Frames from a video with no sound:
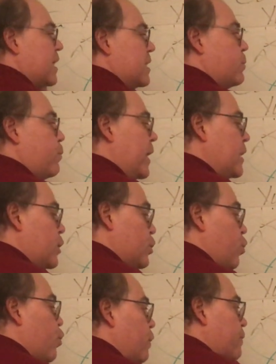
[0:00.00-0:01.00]
things
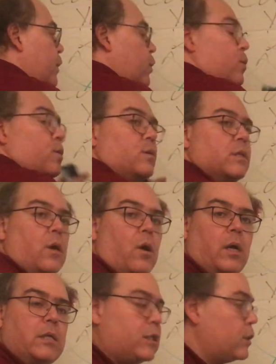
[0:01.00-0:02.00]
branches or views
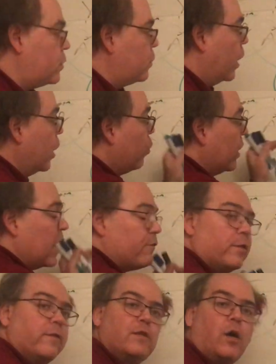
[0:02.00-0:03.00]
onto
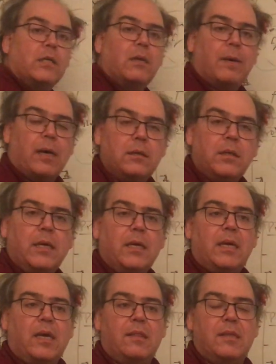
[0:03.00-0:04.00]
whatever you've talked about
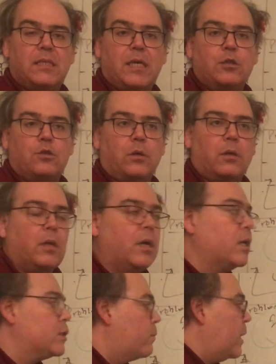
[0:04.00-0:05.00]
in the central.
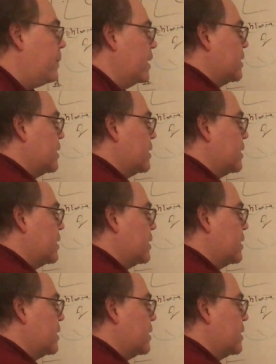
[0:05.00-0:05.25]
So maybe